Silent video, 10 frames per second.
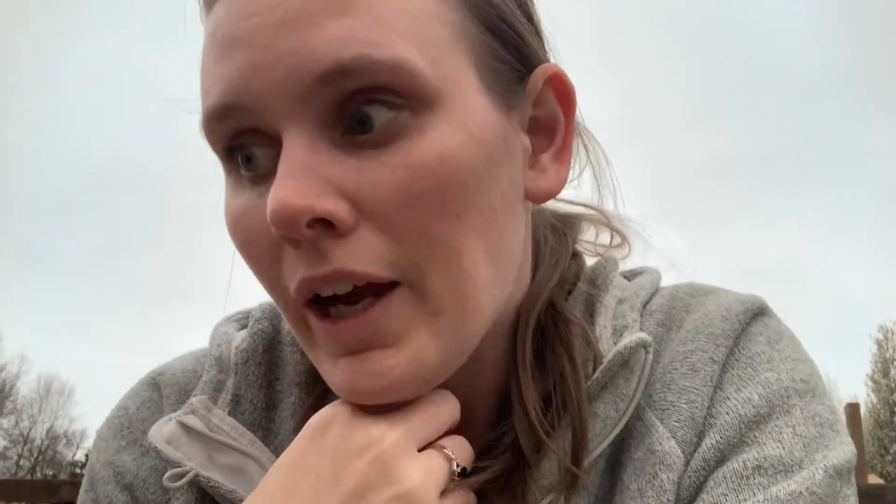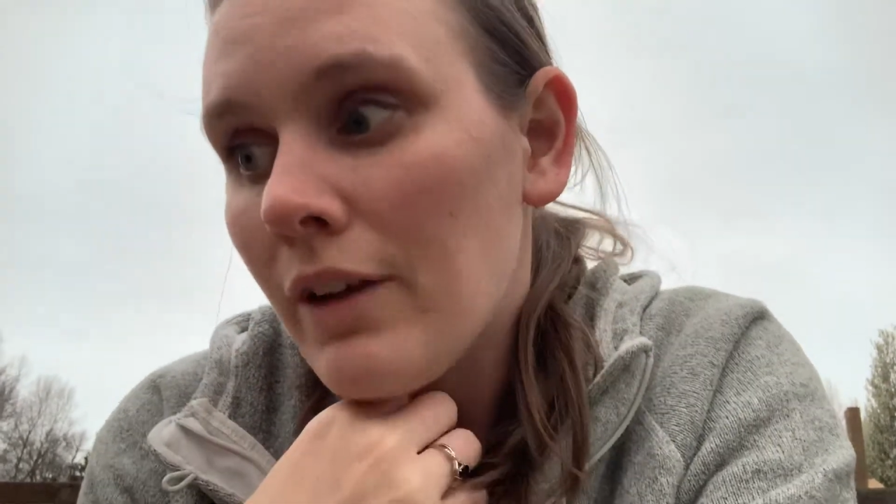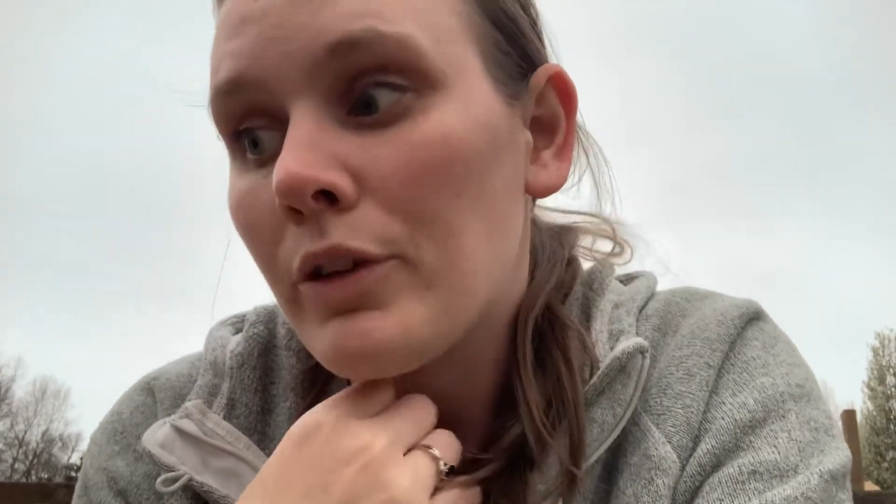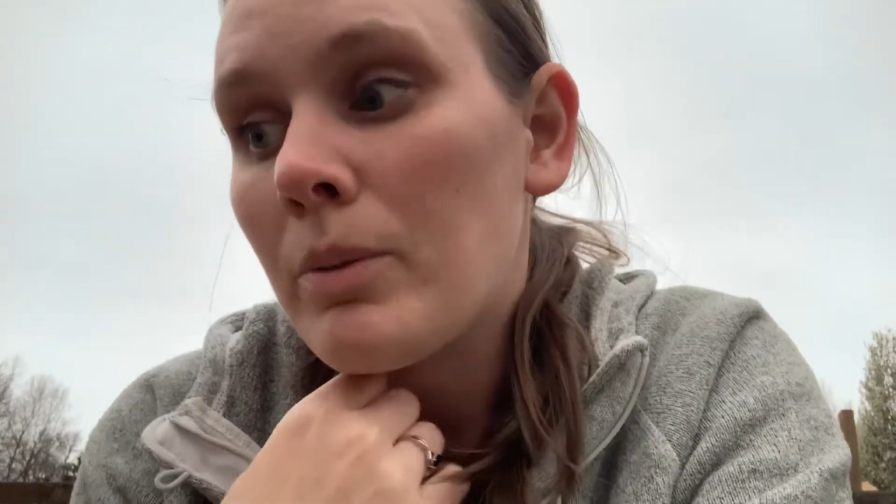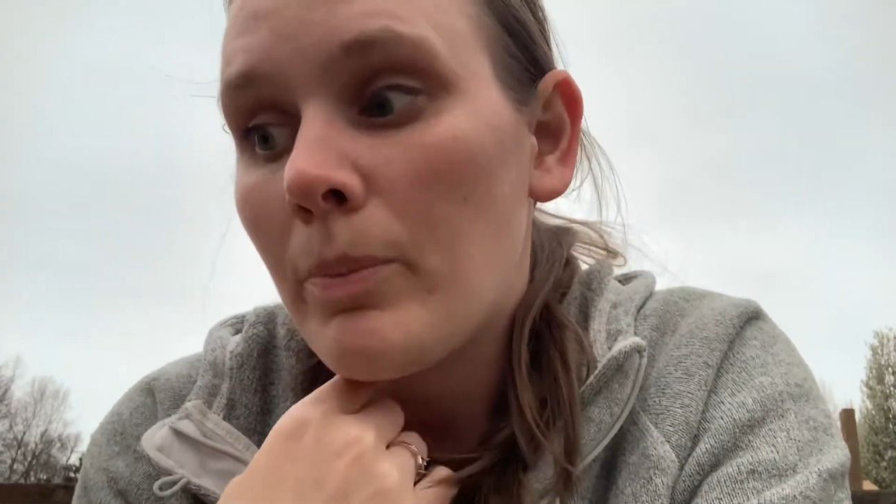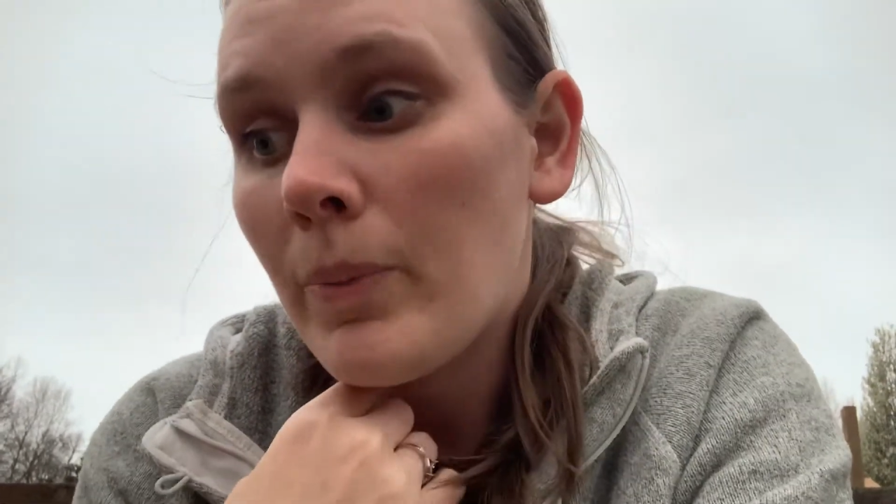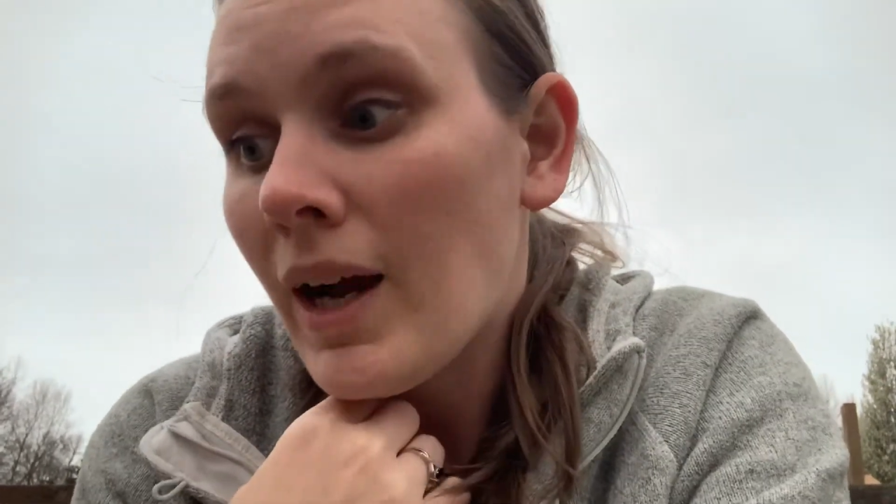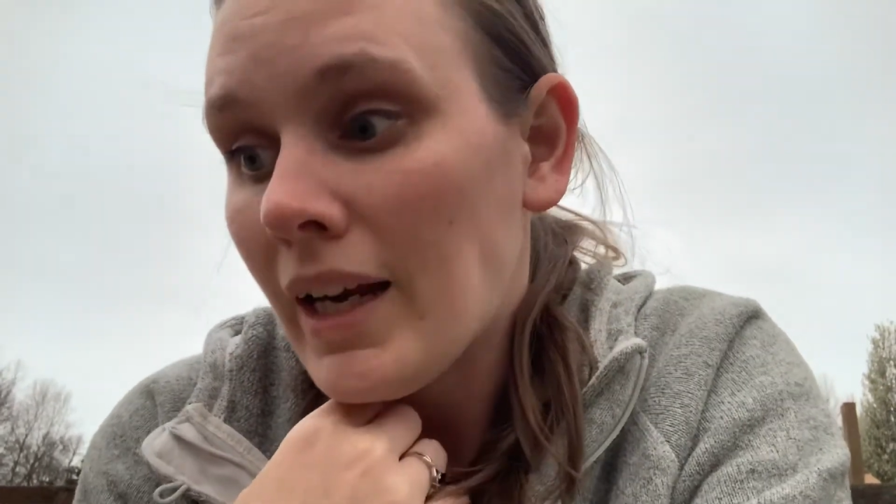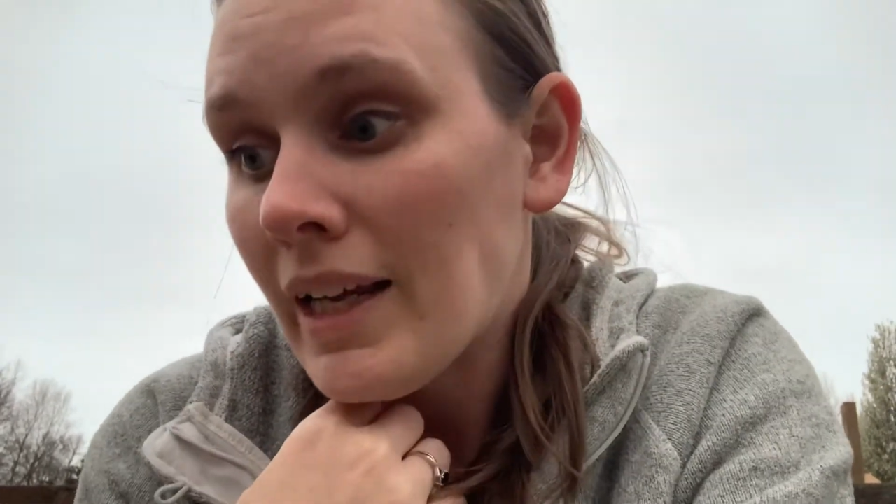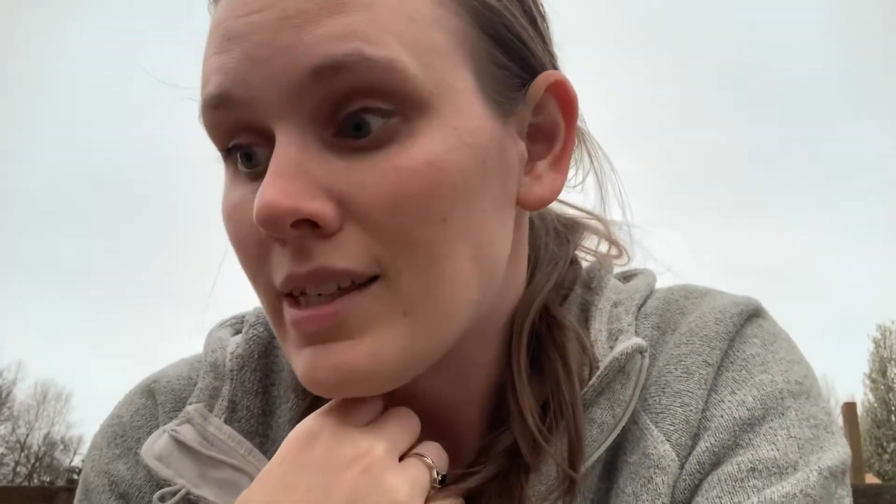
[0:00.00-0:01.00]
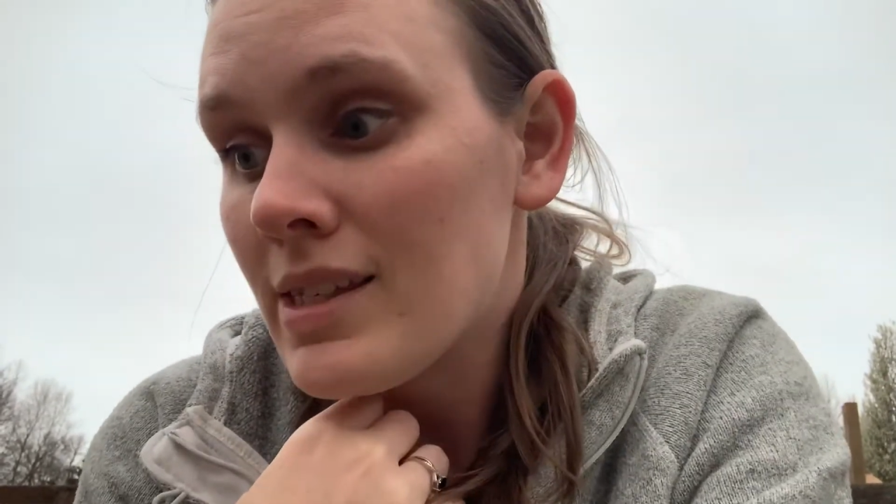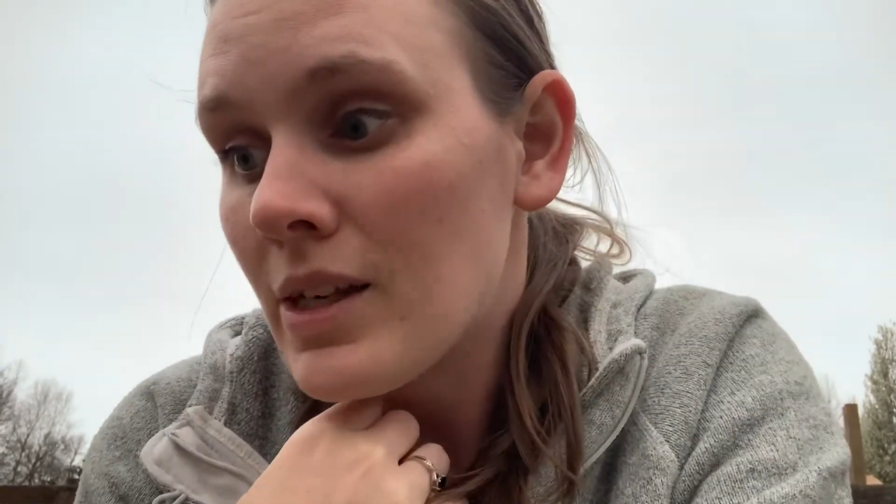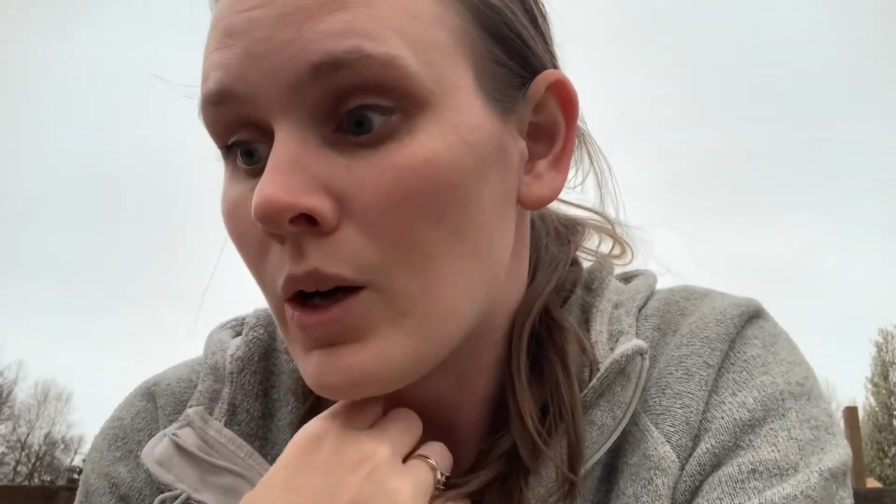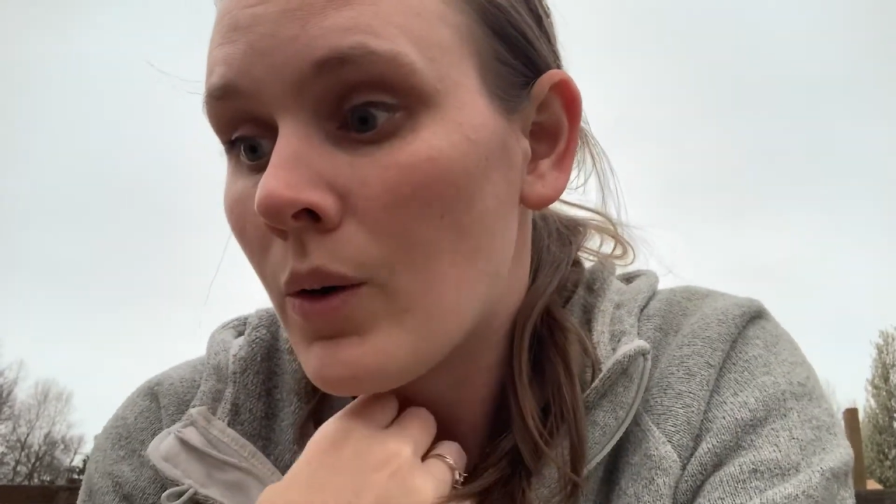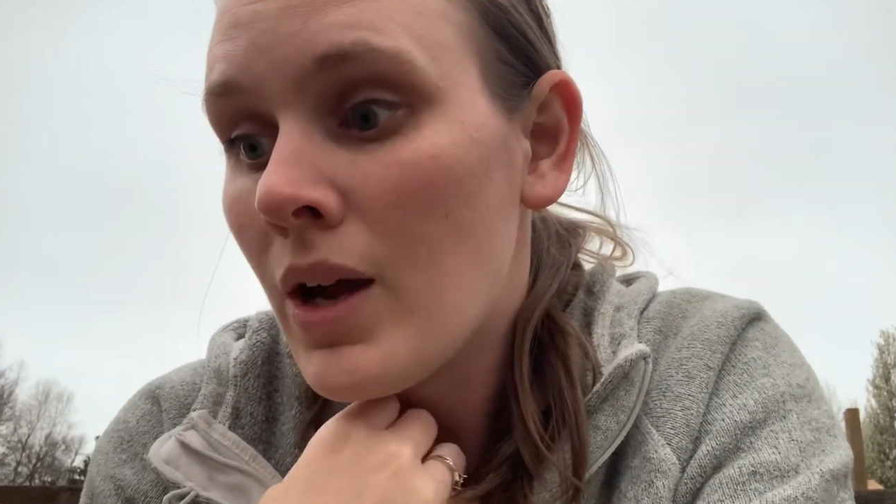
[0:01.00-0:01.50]
everybody,
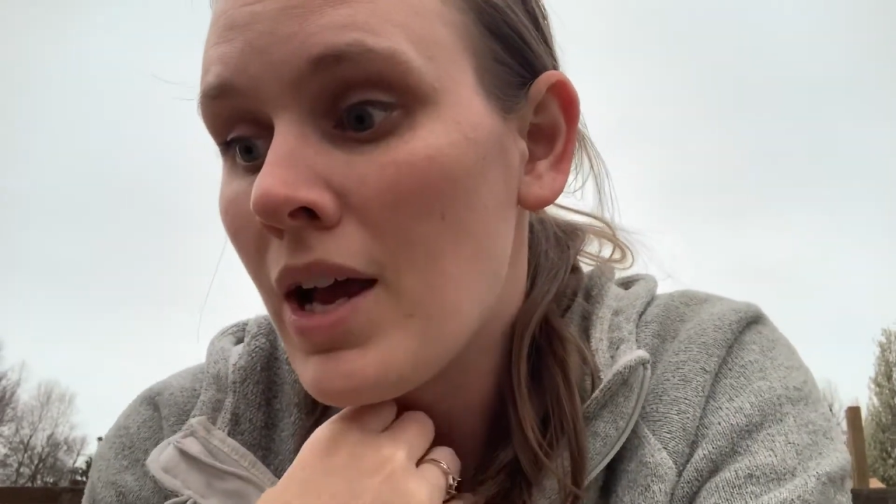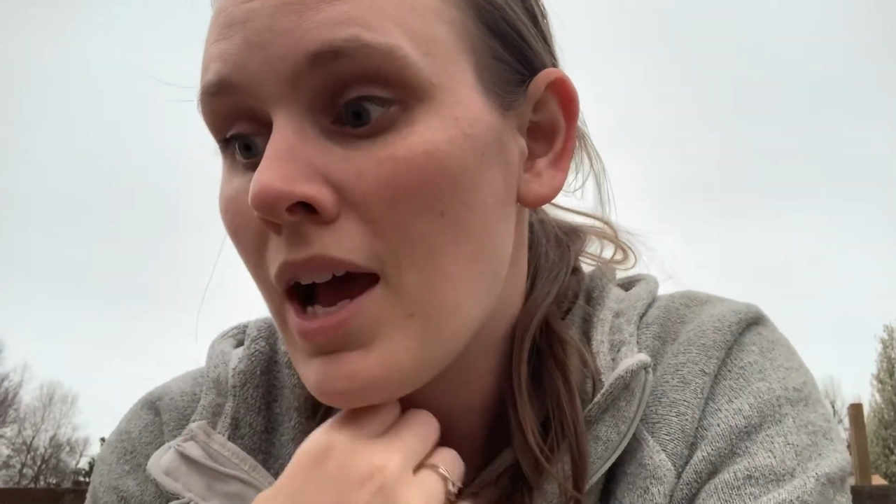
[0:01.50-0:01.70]
so